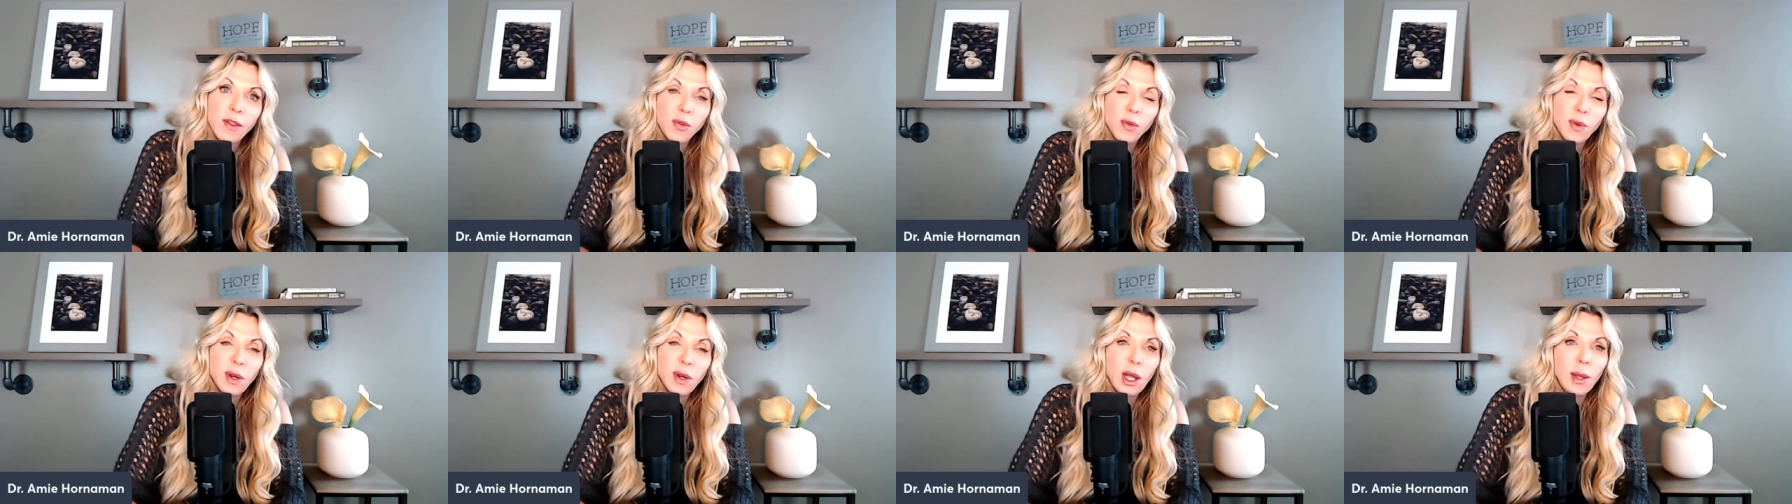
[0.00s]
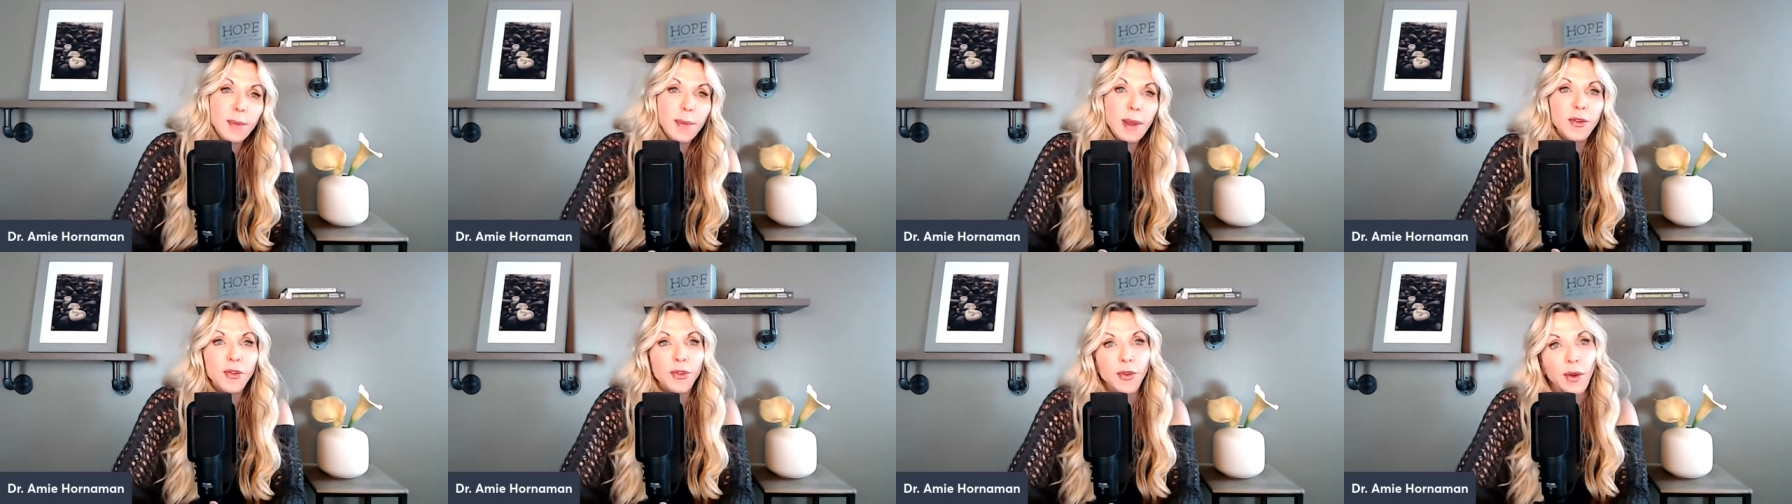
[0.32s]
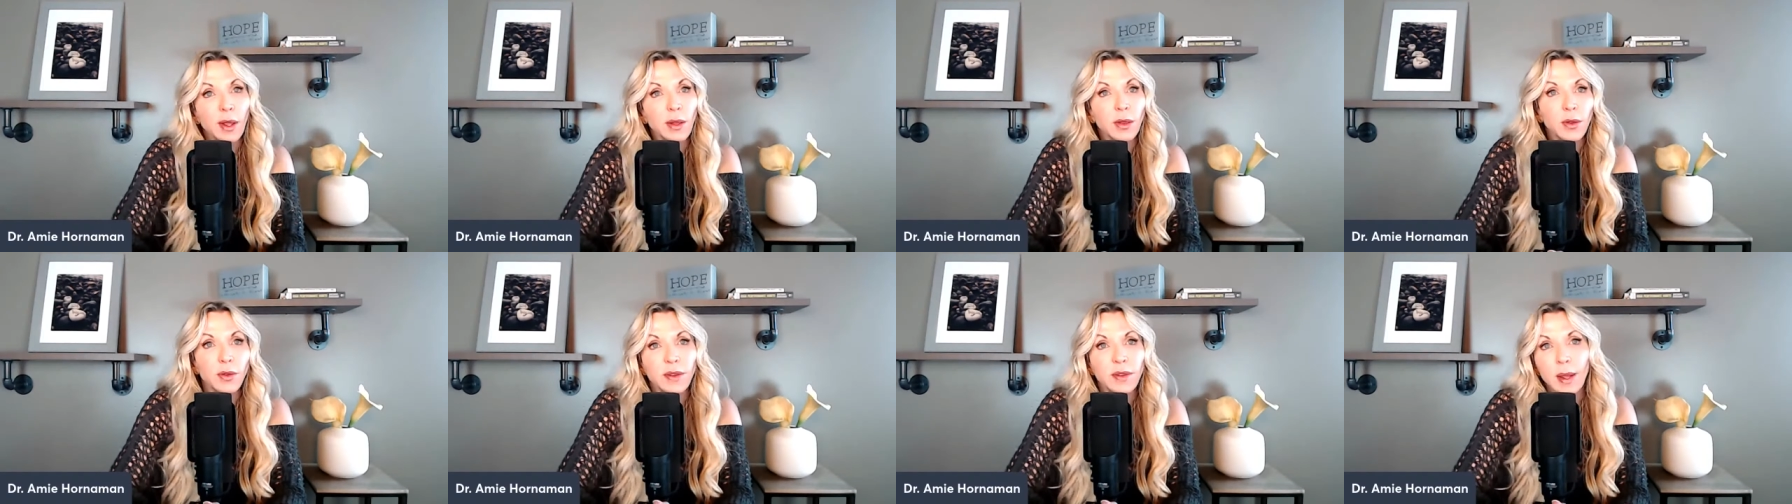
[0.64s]
this one helped my
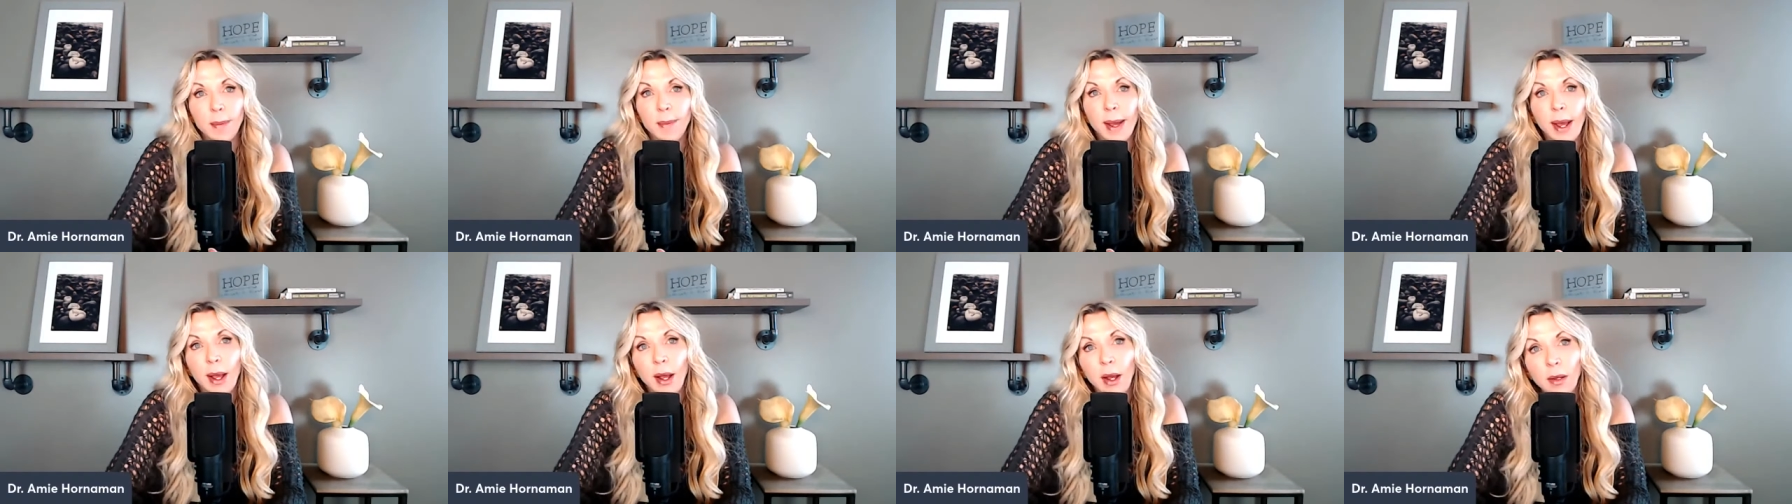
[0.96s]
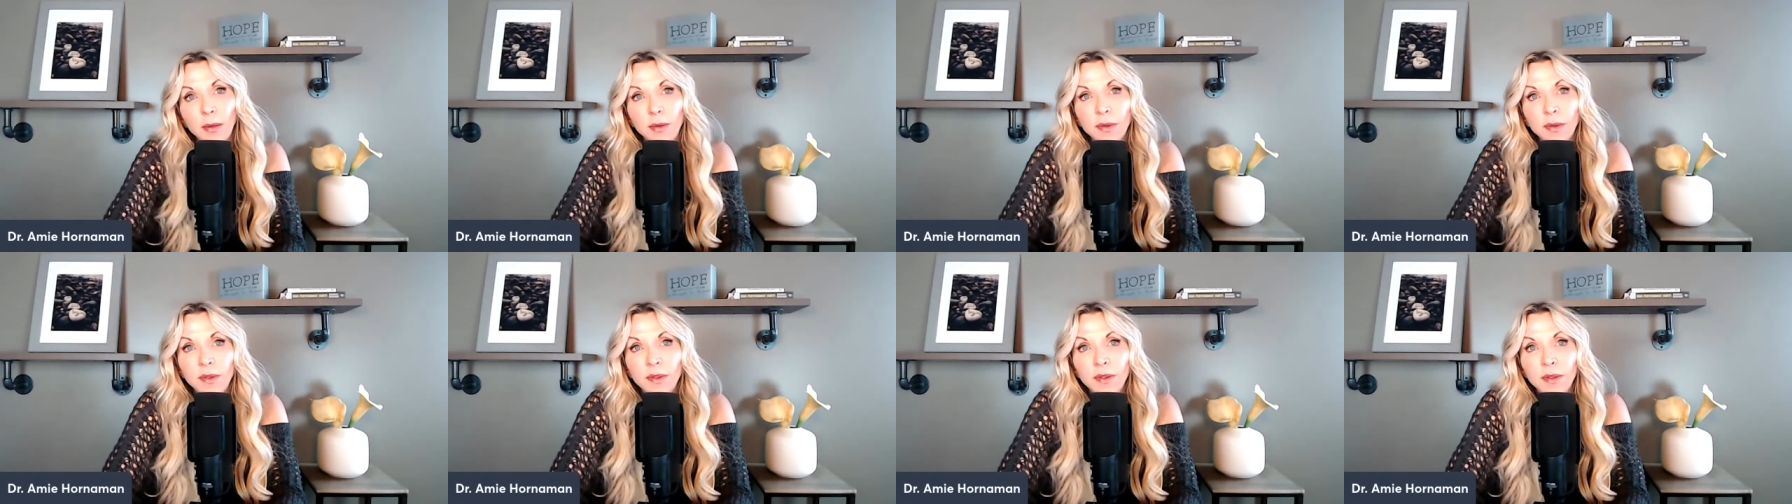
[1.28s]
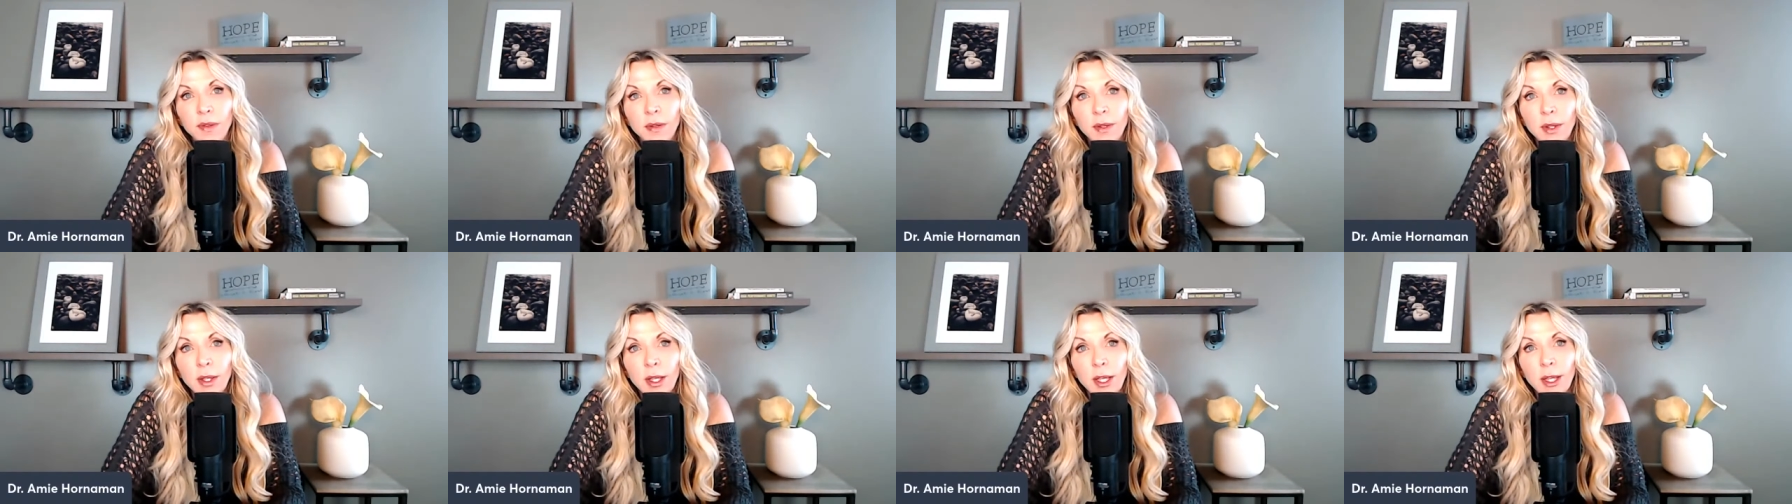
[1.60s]
friend lose 10
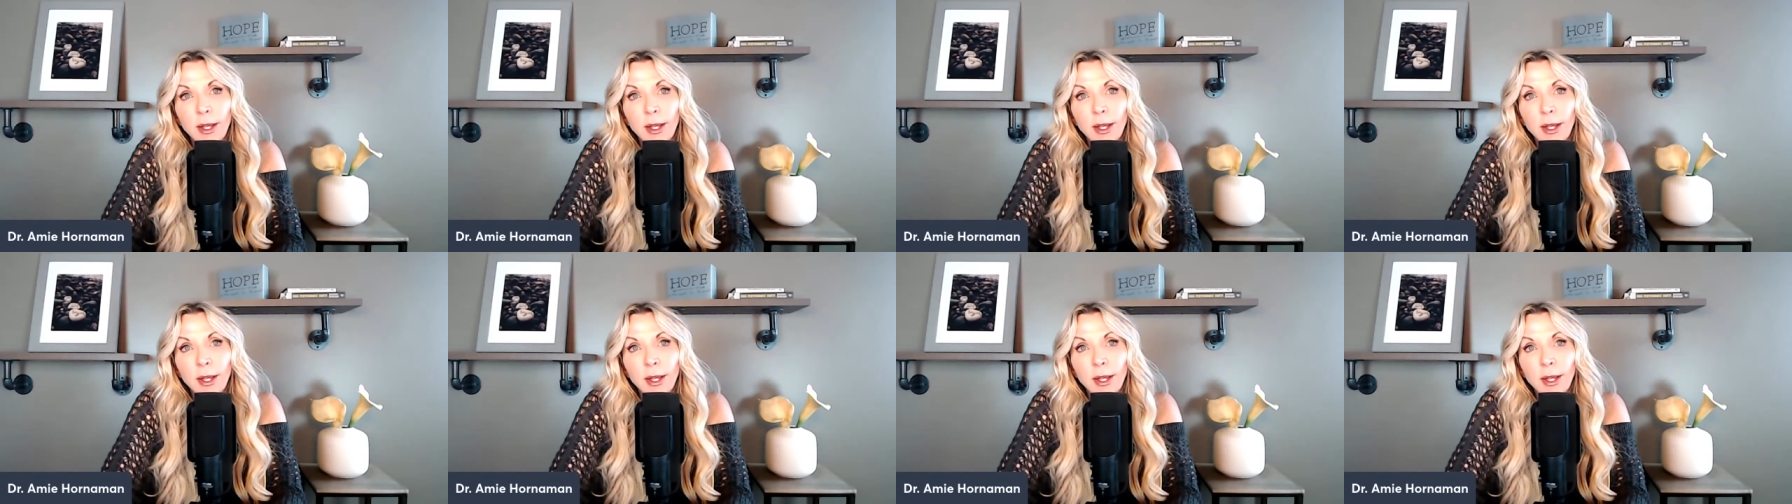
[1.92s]
pounds.